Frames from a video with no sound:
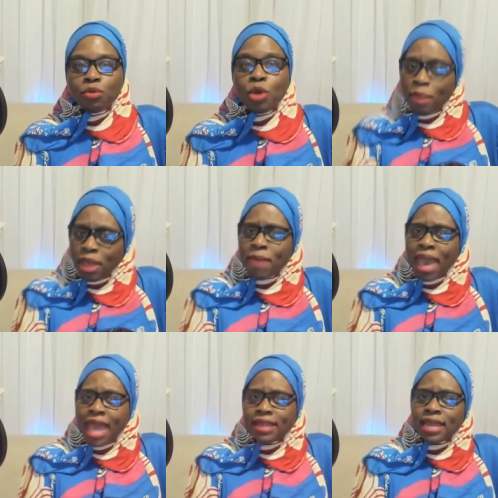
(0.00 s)
Well, be
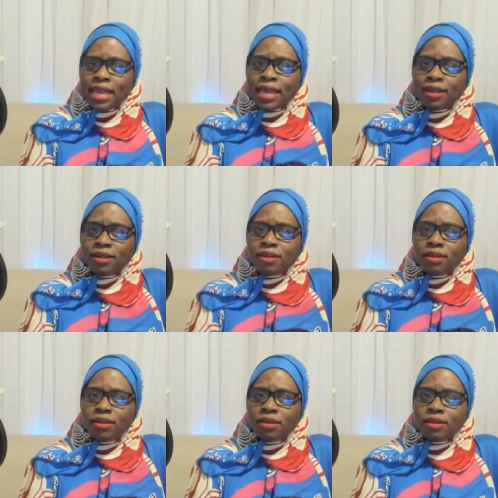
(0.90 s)
mad then.
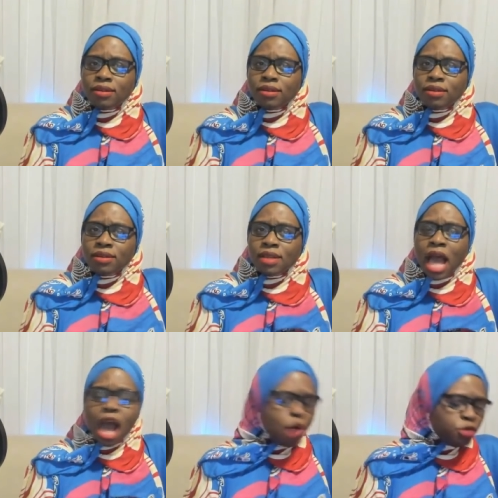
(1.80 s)

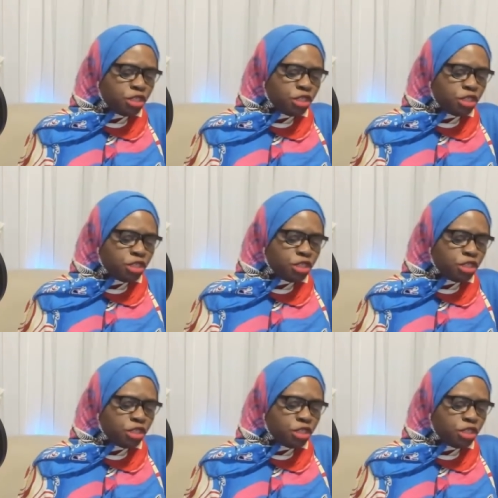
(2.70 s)
I oh,